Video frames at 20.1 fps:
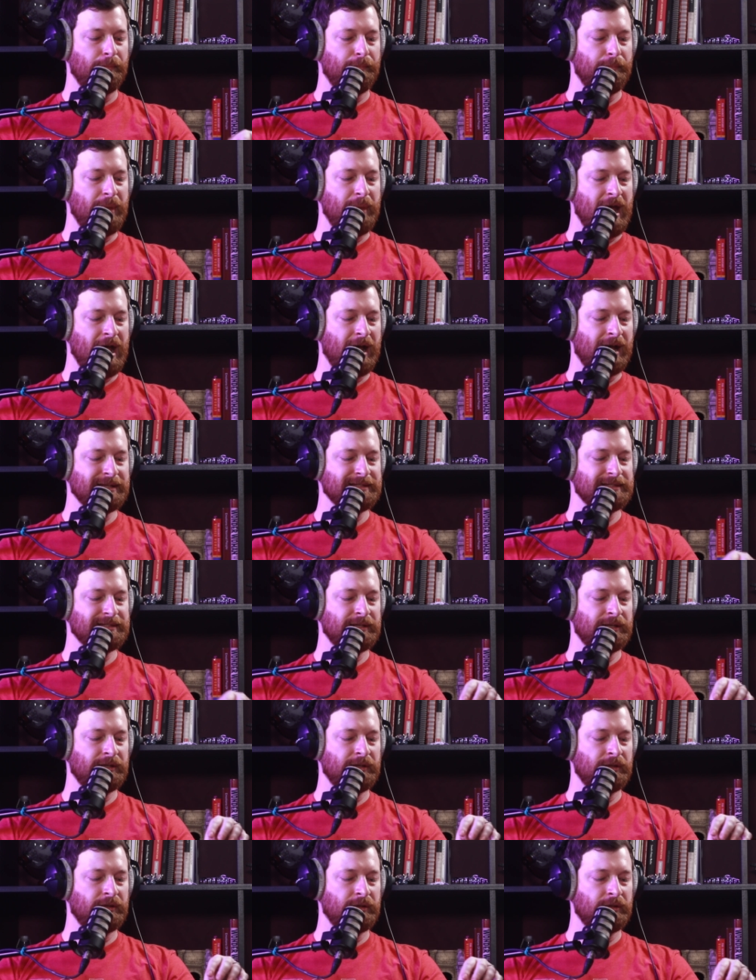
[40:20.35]

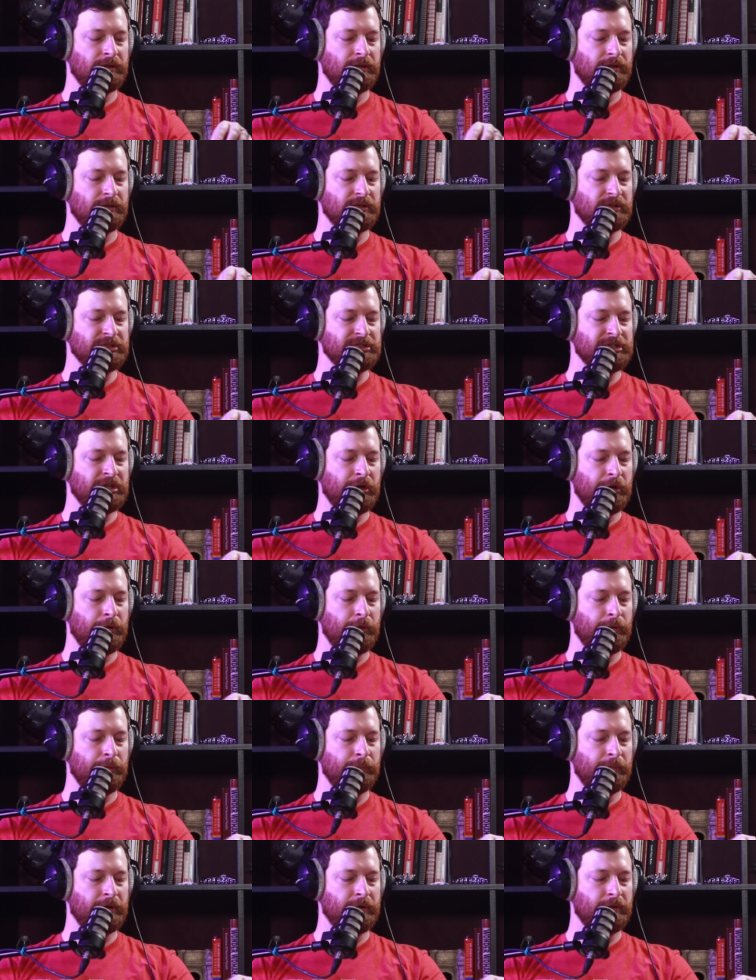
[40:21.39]
passing
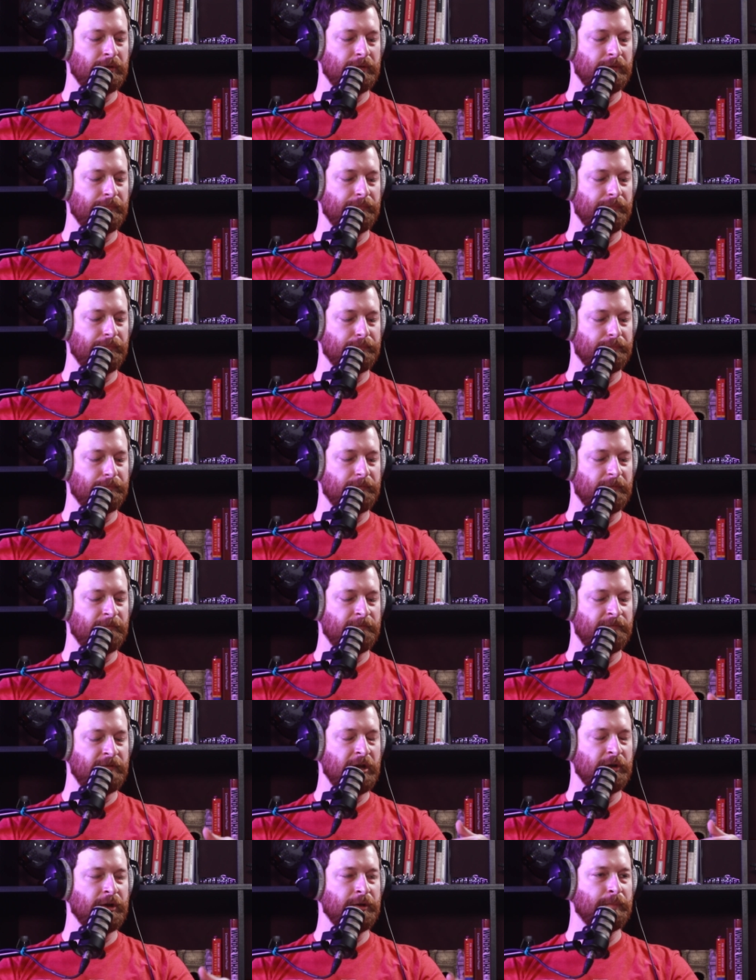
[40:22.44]
some
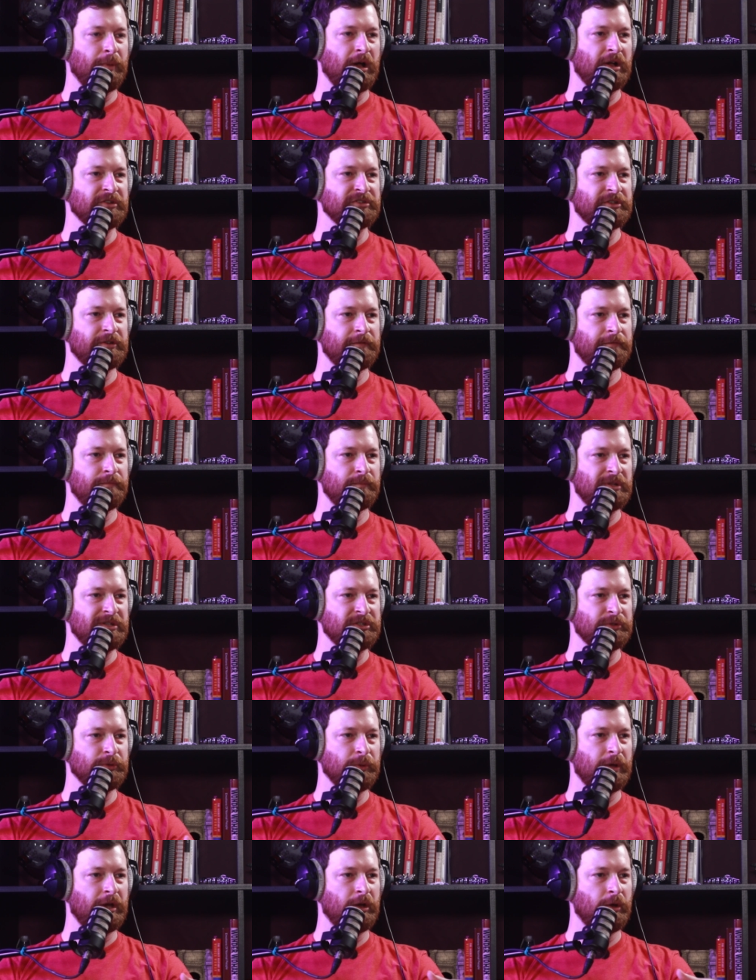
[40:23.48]
very positive
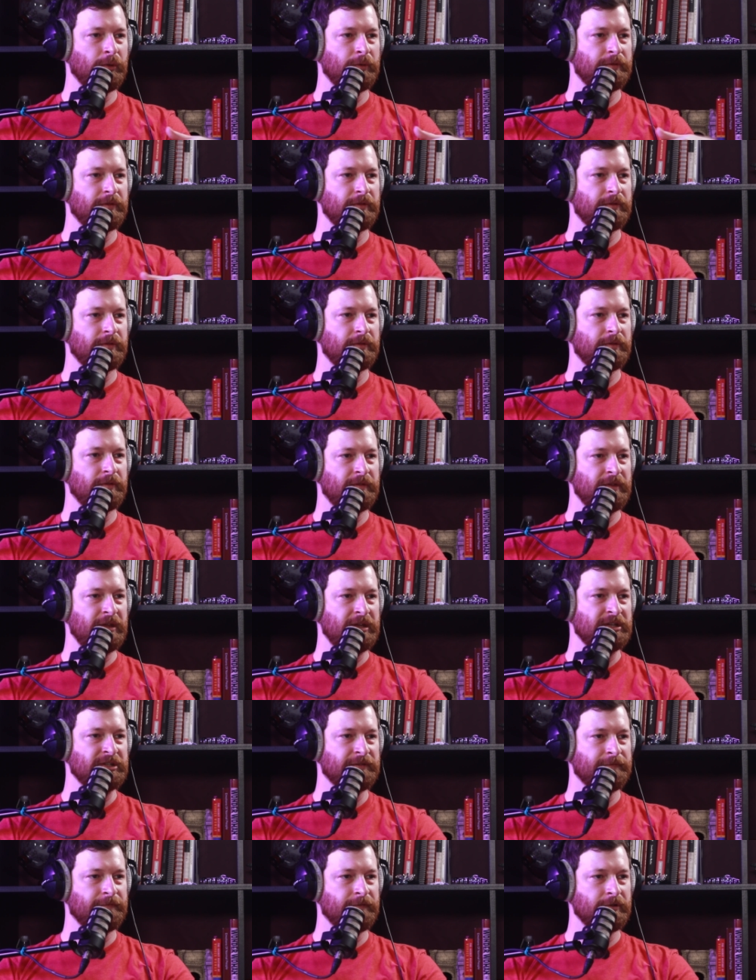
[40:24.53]
mental health
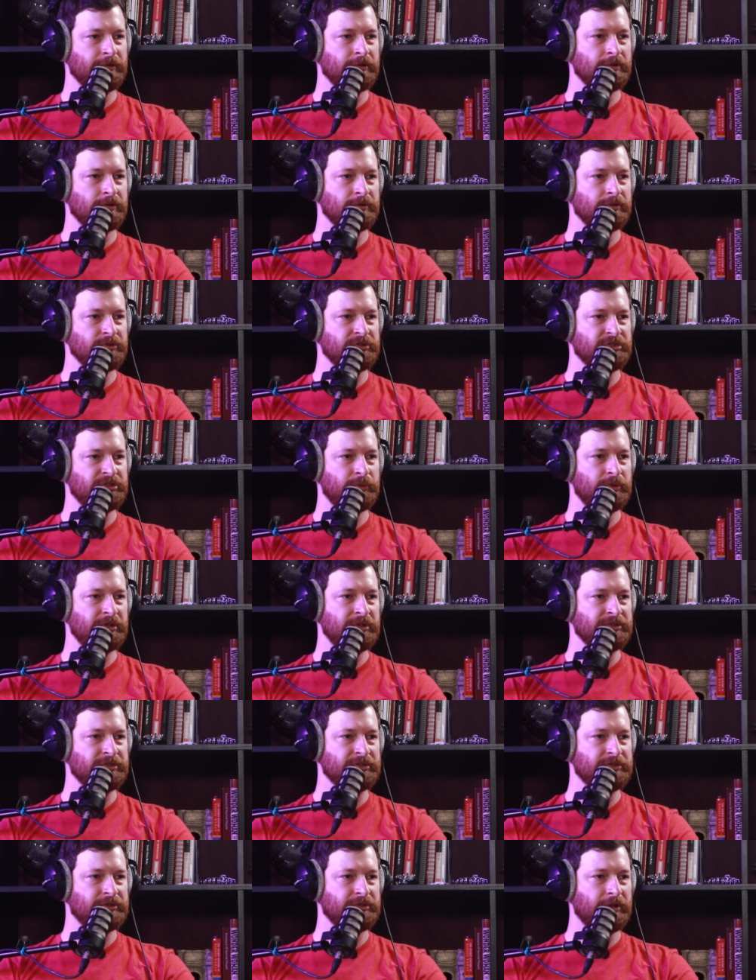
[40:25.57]
things for
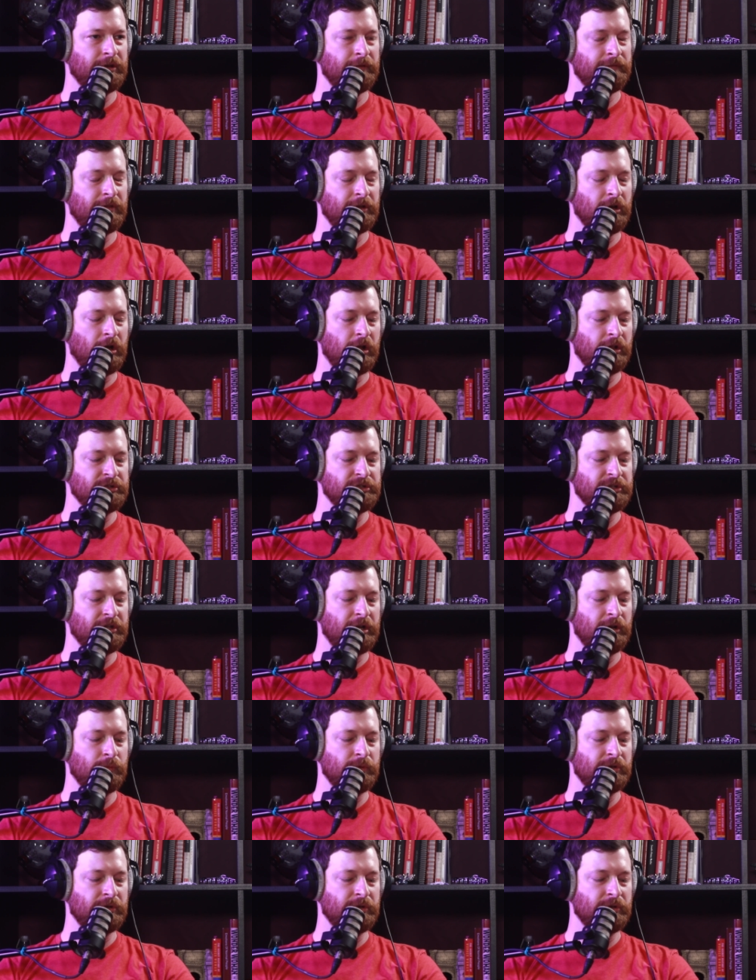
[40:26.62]
students of the college that I went